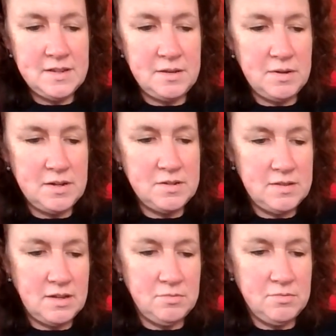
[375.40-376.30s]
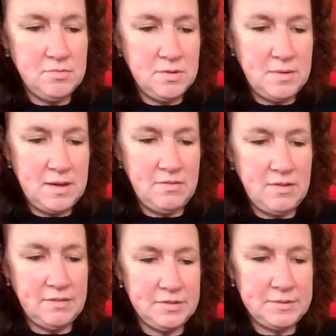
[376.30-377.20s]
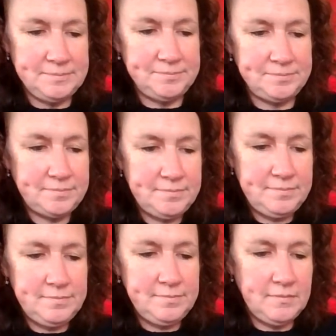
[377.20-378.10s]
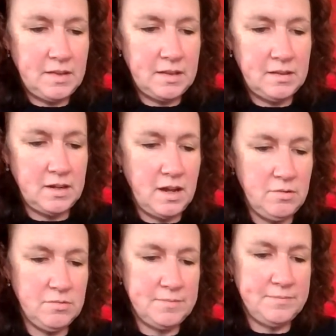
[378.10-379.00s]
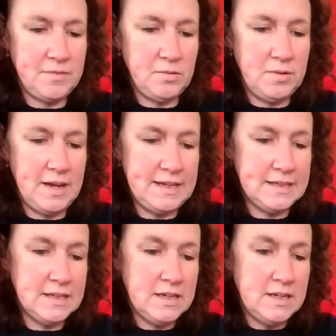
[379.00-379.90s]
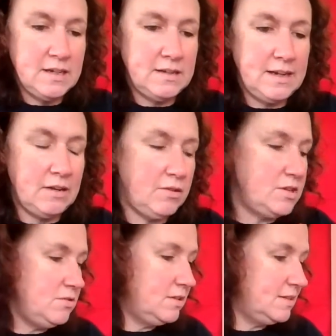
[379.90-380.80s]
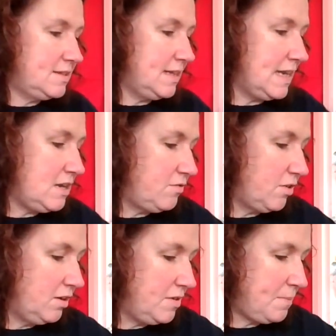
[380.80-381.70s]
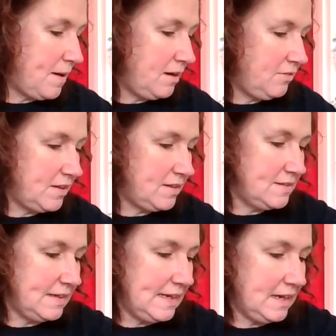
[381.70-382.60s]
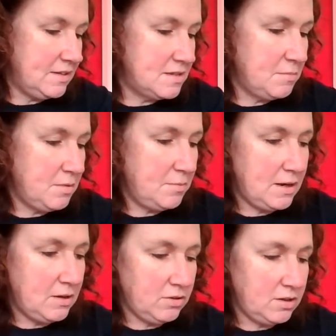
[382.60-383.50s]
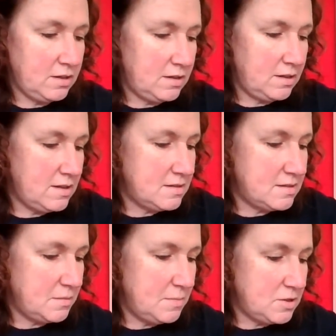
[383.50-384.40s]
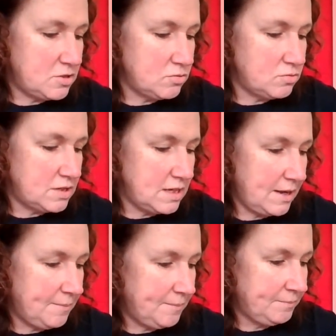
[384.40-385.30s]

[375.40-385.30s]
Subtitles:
so we're going to do that all the way around the cone. Okay, now as you can see, you've got a lovely pile of feathers here. Some are a bit longer than others, some are a bit shorter.